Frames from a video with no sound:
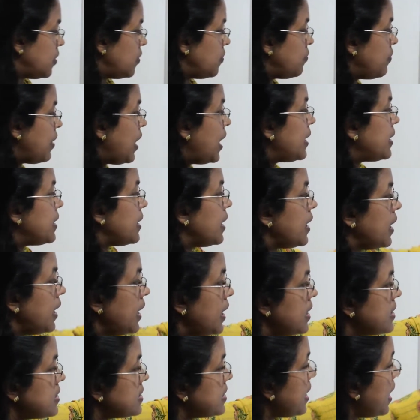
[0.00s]
What
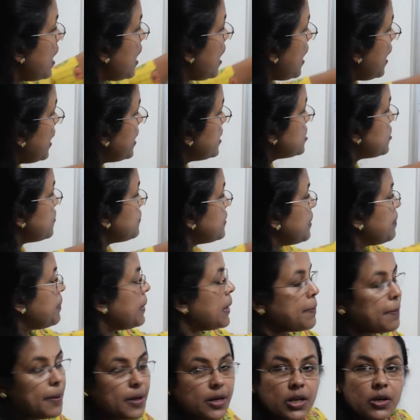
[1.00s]
is the height of the
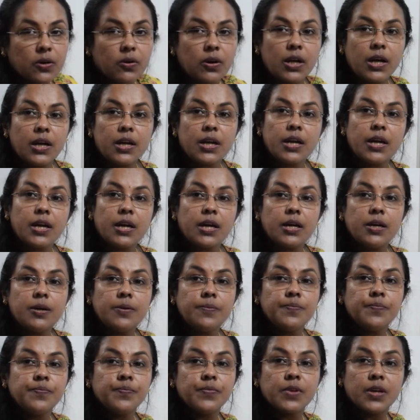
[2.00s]
perpendicular here?
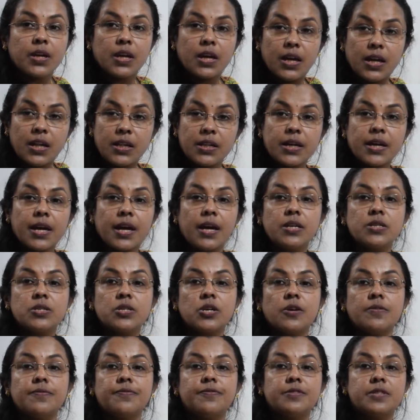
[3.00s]
In the case
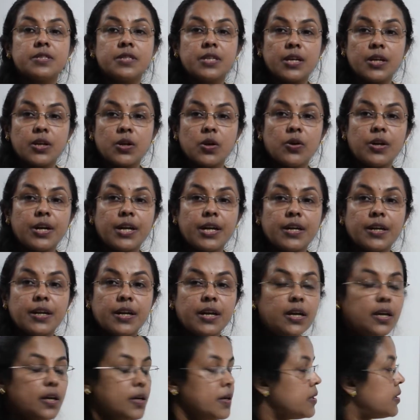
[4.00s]
of 0
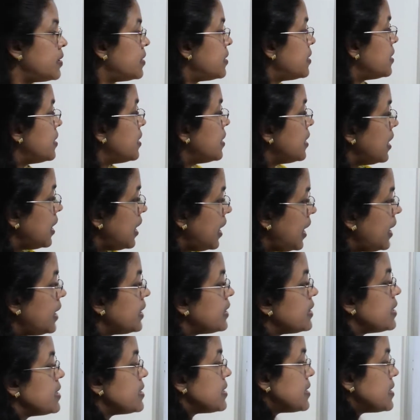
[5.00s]
degree, it is